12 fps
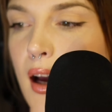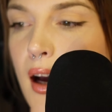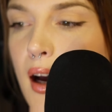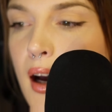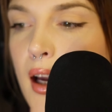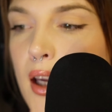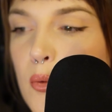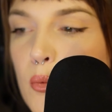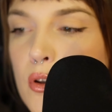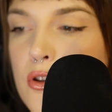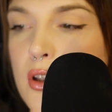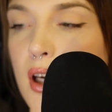I
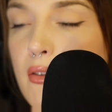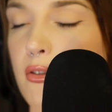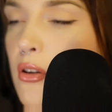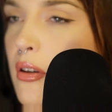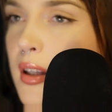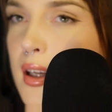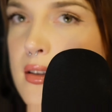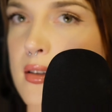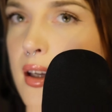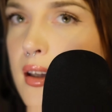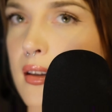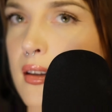would, if you're
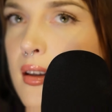listening,